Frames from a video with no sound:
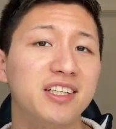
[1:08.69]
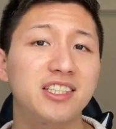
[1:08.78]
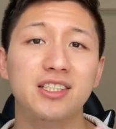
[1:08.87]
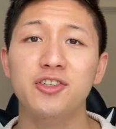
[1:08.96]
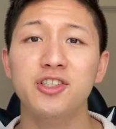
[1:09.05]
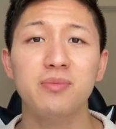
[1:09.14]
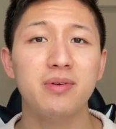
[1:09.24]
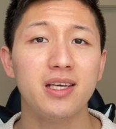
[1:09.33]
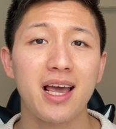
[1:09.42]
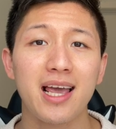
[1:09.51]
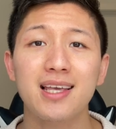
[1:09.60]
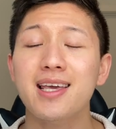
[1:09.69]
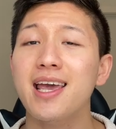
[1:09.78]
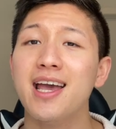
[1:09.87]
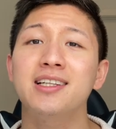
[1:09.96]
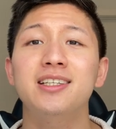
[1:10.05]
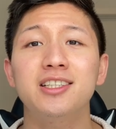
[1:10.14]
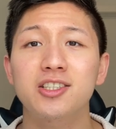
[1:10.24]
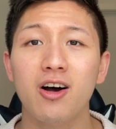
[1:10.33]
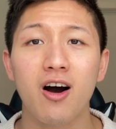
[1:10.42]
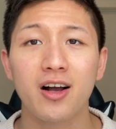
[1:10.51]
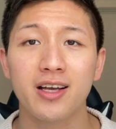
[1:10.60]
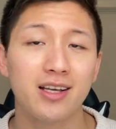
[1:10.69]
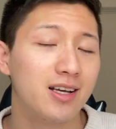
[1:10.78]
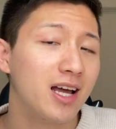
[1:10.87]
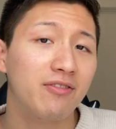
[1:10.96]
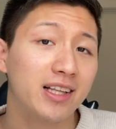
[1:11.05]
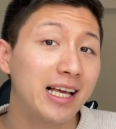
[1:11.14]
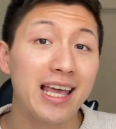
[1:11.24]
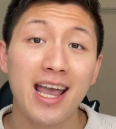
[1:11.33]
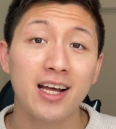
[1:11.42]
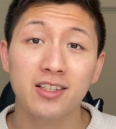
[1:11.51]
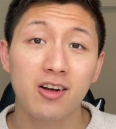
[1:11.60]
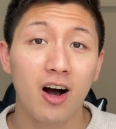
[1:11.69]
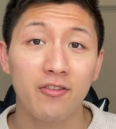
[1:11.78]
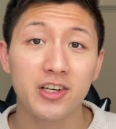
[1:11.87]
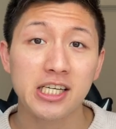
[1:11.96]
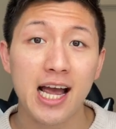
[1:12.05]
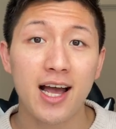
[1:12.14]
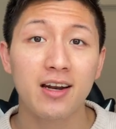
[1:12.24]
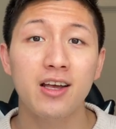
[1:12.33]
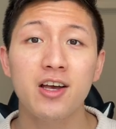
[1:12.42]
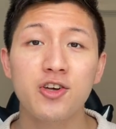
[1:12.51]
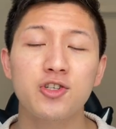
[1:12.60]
It's just going to be a candid talk, kind of like a candid coffee chat.